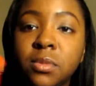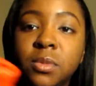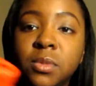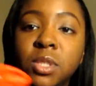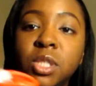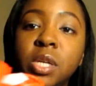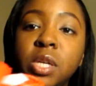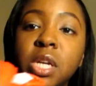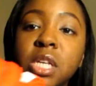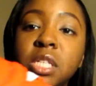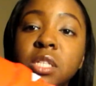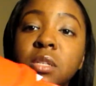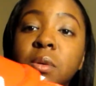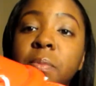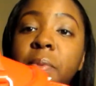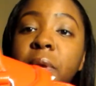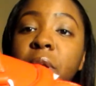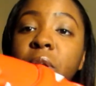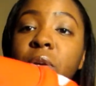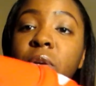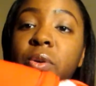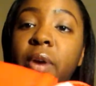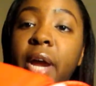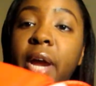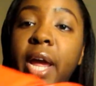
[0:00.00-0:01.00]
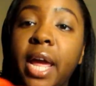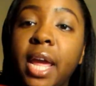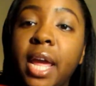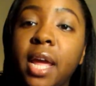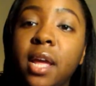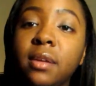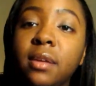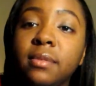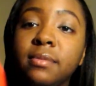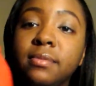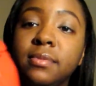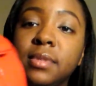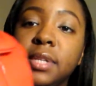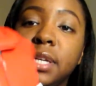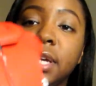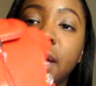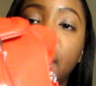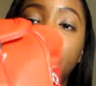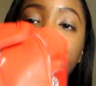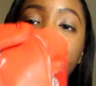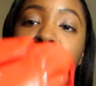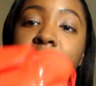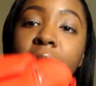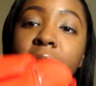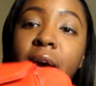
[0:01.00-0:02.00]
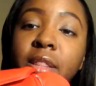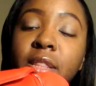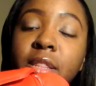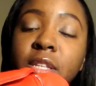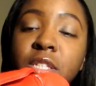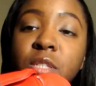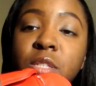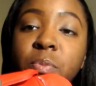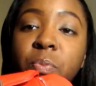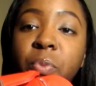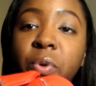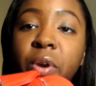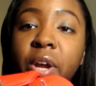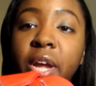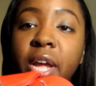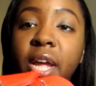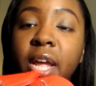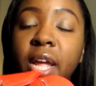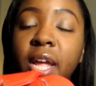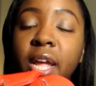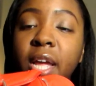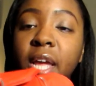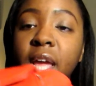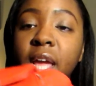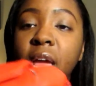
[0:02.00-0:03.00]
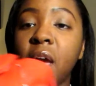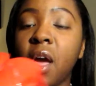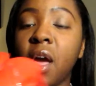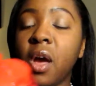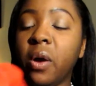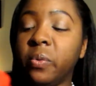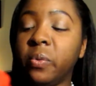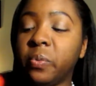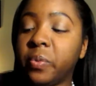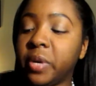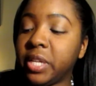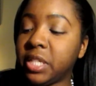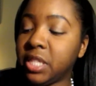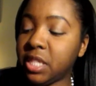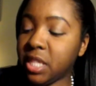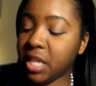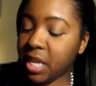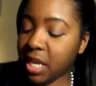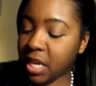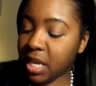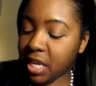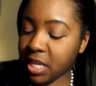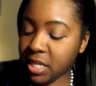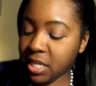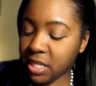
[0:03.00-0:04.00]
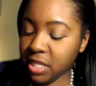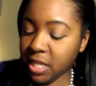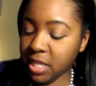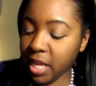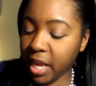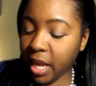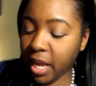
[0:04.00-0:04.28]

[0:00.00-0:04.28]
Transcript: So this will be great coming out in the spring with this.